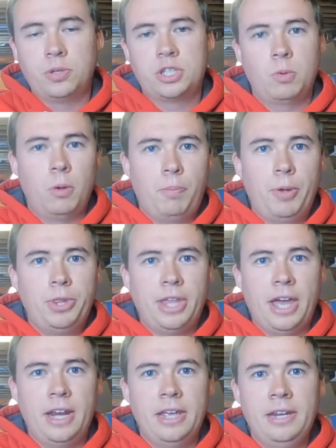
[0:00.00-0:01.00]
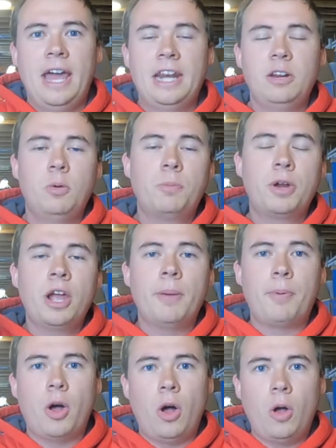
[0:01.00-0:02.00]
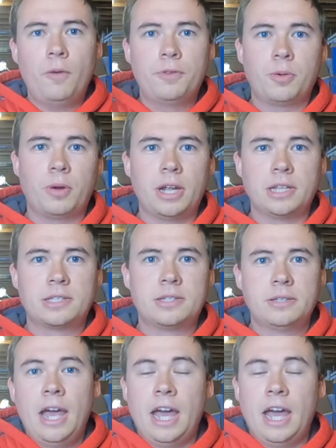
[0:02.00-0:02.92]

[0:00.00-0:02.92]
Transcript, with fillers: So we'll put that in, and it will bring up all of the rates.